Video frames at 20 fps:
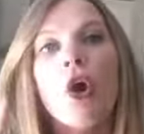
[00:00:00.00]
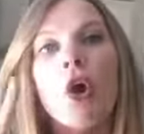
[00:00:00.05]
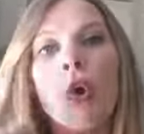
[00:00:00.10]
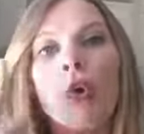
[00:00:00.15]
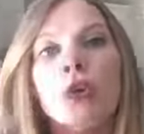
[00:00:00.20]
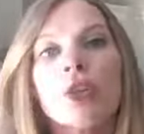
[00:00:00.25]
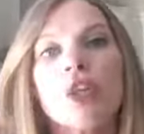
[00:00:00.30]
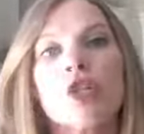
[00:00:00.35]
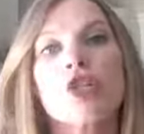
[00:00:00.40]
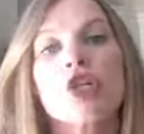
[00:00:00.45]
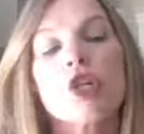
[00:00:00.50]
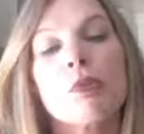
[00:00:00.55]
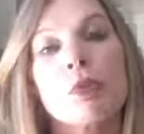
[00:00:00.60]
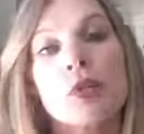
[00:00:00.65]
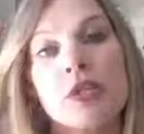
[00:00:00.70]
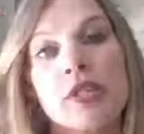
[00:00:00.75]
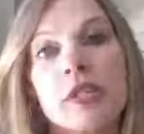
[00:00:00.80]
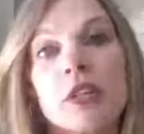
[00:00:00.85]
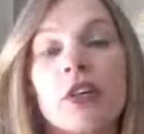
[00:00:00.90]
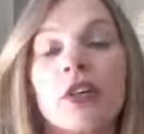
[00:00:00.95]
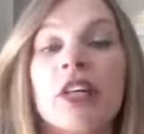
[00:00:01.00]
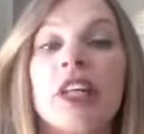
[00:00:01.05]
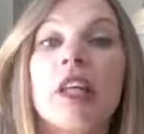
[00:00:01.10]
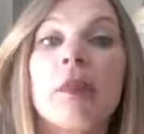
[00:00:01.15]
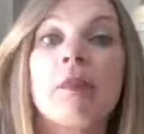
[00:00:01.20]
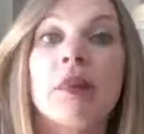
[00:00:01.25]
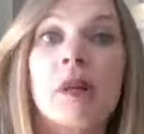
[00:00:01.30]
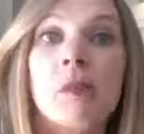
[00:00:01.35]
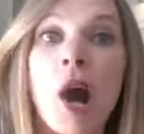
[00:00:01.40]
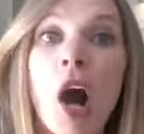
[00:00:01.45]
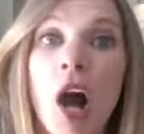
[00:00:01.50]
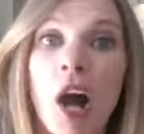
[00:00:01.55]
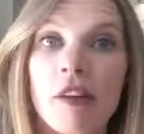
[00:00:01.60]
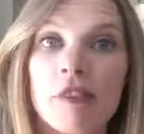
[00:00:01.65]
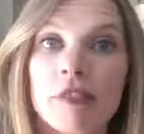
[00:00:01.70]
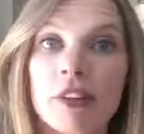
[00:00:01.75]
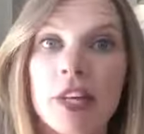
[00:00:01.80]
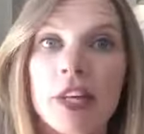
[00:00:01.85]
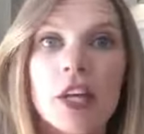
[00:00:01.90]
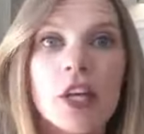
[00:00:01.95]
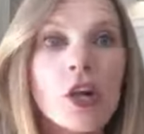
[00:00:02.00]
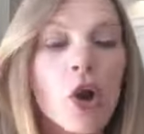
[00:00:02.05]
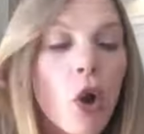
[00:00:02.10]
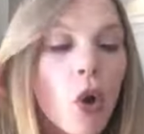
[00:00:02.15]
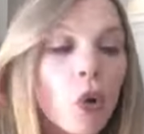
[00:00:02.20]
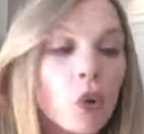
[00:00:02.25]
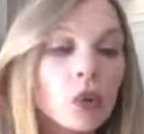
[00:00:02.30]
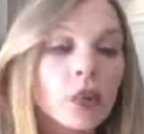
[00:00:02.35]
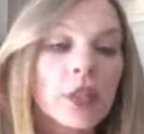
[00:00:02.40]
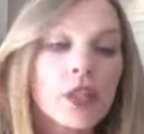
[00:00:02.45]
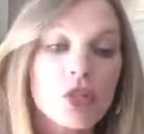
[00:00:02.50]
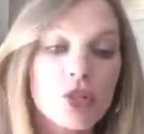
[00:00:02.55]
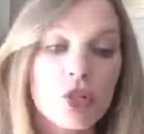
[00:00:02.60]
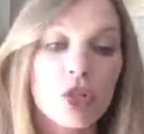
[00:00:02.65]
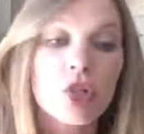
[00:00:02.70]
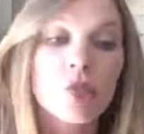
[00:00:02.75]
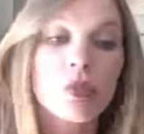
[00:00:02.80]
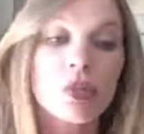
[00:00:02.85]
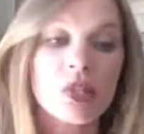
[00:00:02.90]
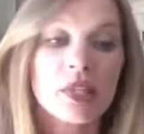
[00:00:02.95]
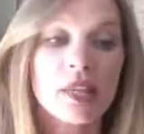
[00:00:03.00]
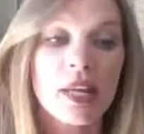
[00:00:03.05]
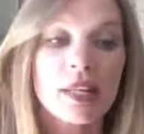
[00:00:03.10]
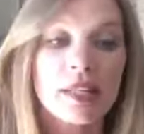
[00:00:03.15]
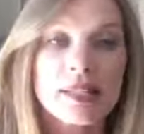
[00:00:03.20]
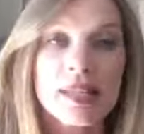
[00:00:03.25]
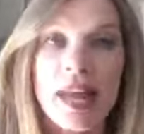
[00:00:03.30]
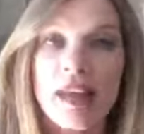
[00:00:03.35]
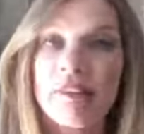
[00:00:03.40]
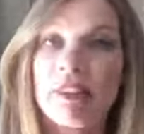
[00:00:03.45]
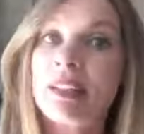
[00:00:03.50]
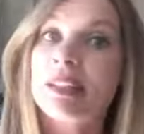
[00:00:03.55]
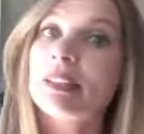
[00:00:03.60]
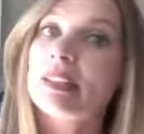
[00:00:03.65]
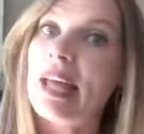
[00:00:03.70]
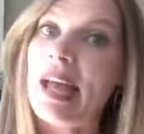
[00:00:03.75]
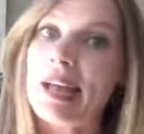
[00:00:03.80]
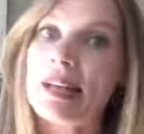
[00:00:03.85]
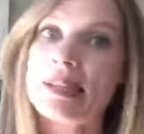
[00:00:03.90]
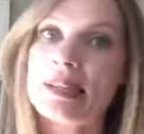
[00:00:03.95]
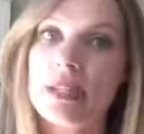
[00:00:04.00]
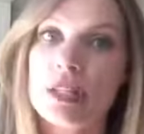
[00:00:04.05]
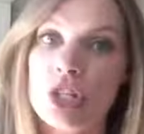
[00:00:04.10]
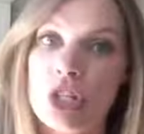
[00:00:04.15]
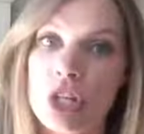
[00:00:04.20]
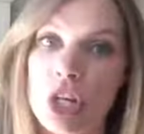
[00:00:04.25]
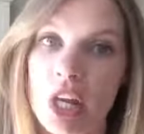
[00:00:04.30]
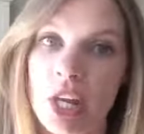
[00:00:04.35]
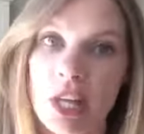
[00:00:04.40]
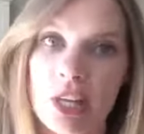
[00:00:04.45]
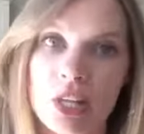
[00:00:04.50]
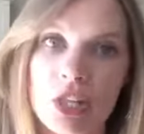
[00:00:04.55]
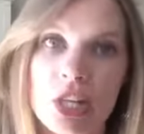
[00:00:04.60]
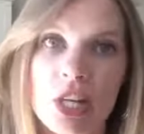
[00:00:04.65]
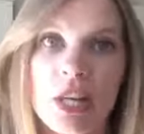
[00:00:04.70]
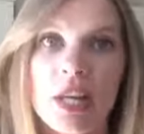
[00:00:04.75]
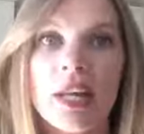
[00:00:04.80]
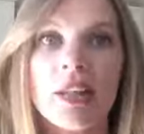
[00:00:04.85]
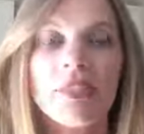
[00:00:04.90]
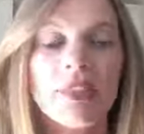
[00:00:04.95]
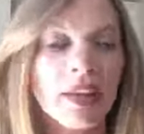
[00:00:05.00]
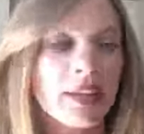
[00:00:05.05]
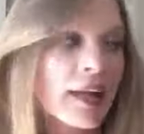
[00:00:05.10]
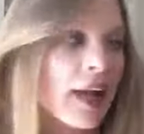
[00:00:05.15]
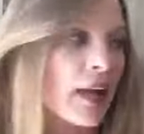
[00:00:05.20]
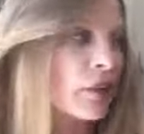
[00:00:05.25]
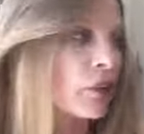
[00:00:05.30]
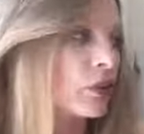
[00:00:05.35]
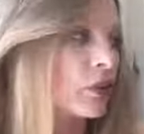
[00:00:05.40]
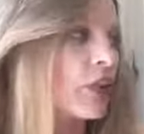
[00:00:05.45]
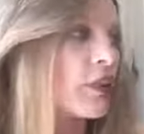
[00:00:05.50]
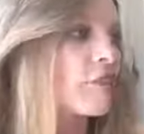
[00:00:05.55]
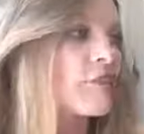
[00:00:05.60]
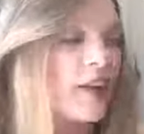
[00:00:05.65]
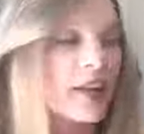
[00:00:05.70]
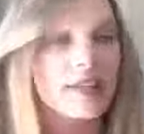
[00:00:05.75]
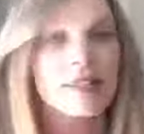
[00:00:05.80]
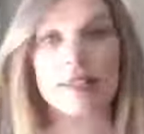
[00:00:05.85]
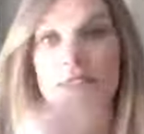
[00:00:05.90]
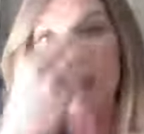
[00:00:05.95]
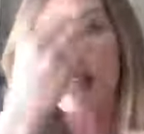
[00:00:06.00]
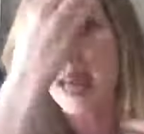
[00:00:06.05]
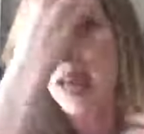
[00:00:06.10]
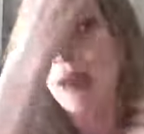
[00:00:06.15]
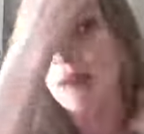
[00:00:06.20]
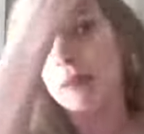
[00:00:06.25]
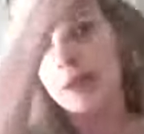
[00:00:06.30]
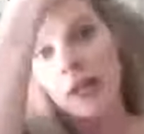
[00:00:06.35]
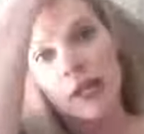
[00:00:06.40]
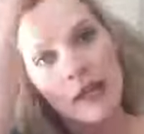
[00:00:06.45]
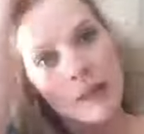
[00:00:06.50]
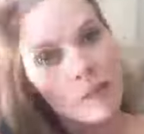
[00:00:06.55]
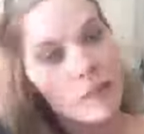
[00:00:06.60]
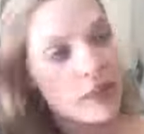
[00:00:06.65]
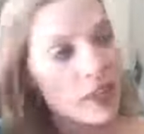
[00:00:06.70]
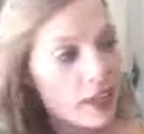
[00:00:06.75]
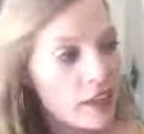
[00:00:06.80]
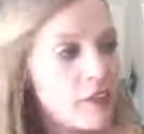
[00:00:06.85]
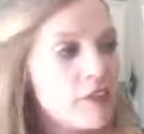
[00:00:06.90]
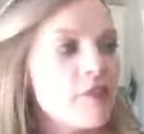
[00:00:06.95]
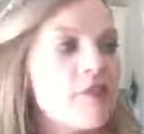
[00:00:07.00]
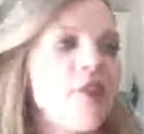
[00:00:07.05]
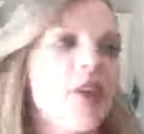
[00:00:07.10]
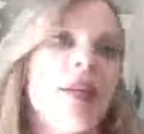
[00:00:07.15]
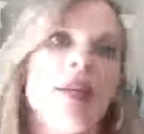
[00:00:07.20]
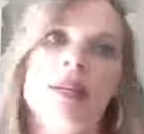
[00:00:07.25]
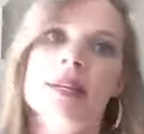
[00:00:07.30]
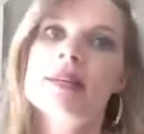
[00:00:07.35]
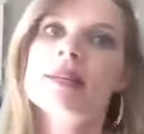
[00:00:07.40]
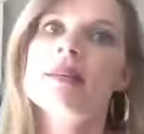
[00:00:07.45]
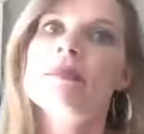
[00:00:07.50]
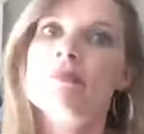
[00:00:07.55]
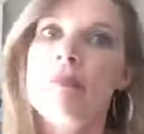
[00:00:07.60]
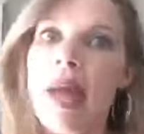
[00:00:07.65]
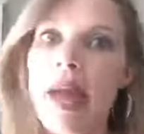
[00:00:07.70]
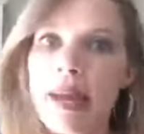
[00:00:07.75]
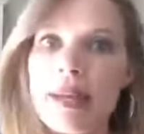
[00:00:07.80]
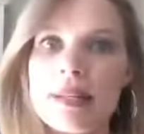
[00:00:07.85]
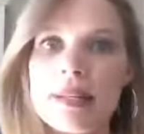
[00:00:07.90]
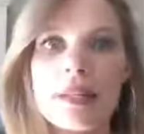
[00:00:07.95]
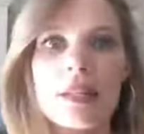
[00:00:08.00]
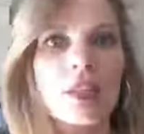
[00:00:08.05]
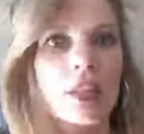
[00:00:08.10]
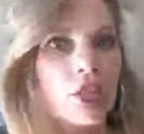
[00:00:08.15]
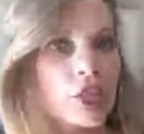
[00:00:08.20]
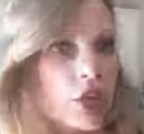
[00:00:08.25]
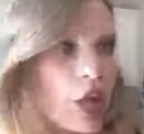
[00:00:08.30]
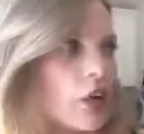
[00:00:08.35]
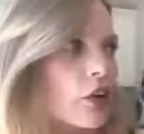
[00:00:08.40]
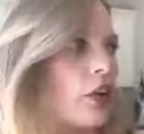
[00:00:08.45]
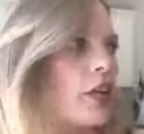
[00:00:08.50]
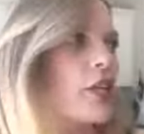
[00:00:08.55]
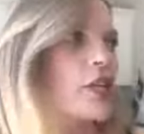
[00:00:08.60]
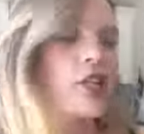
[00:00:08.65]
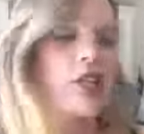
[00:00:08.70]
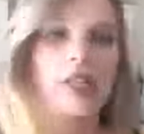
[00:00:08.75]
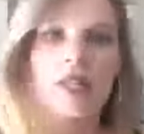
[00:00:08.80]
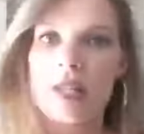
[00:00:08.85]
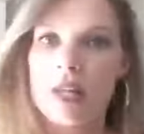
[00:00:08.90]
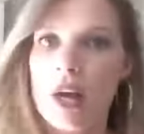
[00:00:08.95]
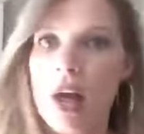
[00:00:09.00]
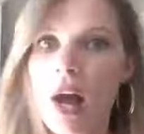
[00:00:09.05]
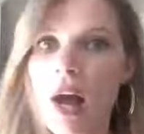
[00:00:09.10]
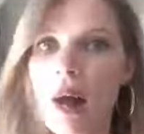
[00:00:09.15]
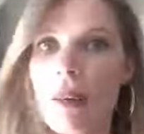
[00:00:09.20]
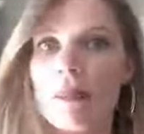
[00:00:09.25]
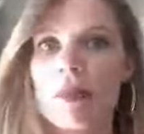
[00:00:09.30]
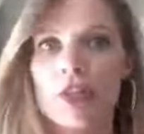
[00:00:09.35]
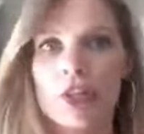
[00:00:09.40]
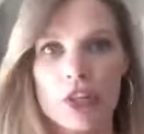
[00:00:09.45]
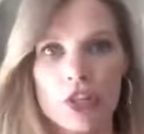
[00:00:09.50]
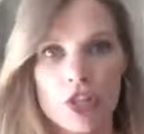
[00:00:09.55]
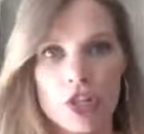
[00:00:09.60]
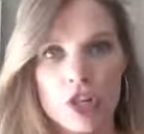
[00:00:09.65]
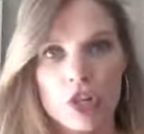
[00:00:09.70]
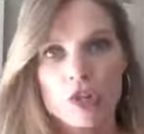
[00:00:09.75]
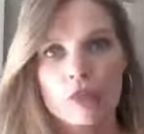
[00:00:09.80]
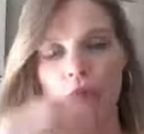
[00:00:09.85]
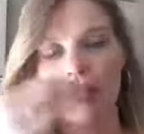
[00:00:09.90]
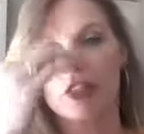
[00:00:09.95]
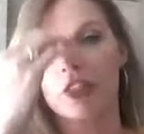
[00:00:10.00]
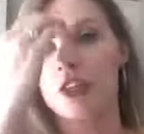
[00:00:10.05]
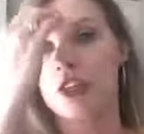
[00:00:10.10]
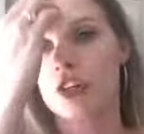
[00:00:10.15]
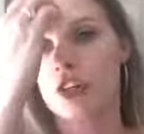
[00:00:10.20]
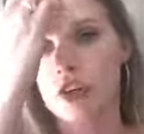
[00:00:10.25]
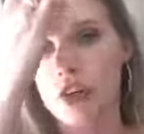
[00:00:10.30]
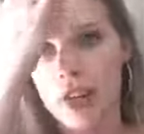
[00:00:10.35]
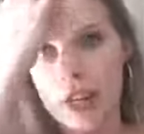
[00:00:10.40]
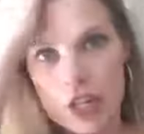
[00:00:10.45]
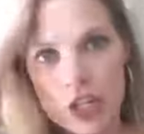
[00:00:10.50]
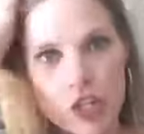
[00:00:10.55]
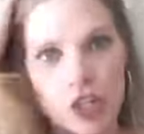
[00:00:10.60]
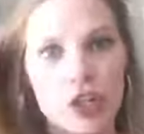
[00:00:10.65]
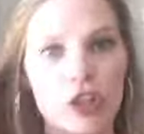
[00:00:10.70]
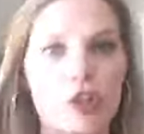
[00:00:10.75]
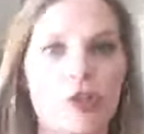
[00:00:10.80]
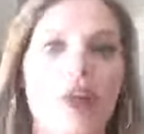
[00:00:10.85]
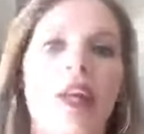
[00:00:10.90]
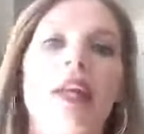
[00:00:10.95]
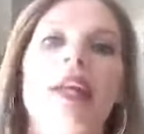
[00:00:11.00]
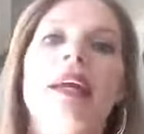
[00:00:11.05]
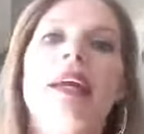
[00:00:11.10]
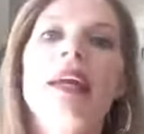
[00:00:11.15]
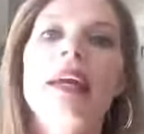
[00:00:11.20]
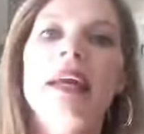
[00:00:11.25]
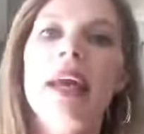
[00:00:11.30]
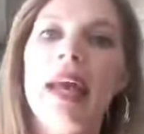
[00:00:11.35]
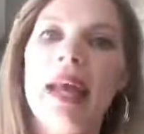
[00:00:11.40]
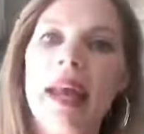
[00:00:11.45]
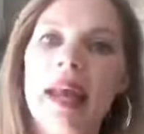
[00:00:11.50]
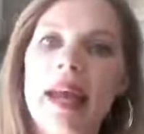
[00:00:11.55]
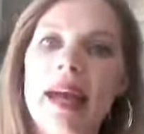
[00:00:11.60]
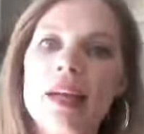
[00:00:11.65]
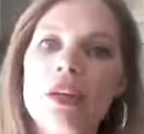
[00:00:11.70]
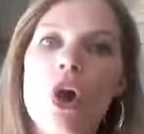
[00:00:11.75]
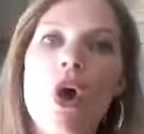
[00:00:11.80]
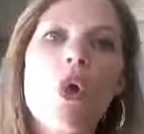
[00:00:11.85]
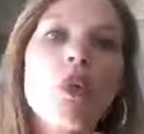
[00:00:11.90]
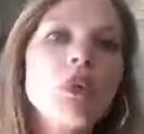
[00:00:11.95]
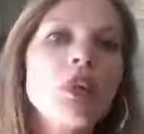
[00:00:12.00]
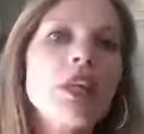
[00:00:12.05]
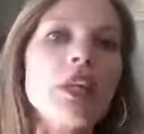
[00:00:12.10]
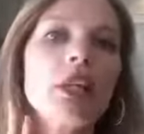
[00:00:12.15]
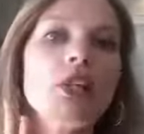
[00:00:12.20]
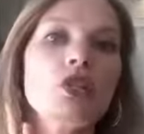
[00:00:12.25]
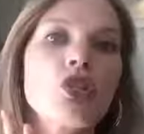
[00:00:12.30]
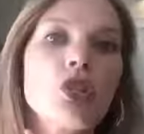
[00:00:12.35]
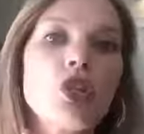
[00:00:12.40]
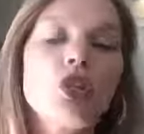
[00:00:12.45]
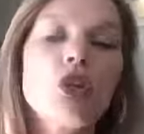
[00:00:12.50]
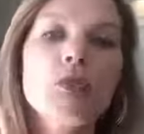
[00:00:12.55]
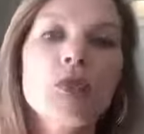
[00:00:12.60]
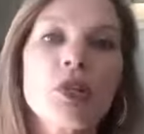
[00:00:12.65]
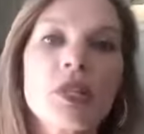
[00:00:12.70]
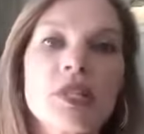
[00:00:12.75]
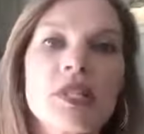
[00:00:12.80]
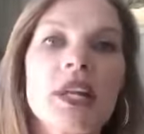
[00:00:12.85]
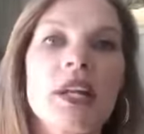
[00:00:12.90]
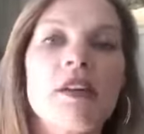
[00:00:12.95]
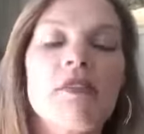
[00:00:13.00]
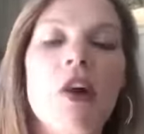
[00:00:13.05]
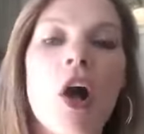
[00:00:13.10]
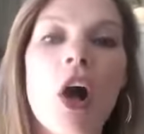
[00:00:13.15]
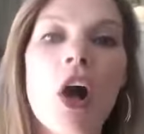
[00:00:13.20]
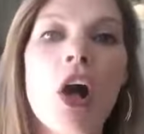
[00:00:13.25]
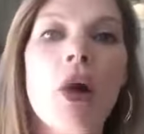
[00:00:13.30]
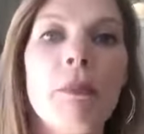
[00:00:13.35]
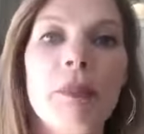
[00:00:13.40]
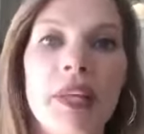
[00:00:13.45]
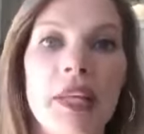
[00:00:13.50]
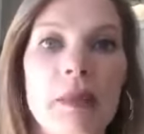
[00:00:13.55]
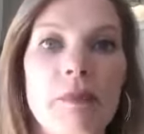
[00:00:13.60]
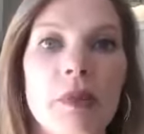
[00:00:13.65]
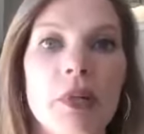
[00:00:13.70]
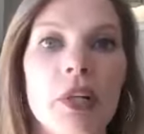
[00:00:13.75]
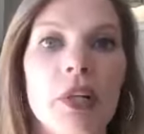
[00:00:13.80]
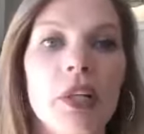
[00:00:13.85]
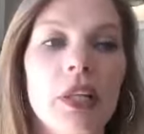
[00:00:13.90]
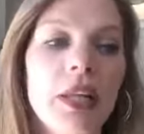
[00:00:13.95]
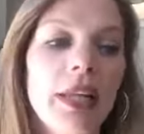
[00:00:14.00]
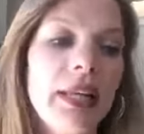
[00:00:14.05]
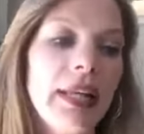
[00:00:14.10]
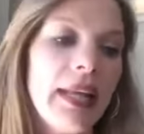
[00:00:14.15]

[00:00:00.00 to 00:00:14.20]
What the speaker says: Only 2% are keeping them off. Only 2% is having a lasting change that not only affects them, but it is impacting the generations to come, their children, their grandchildren, and only 2% of all people.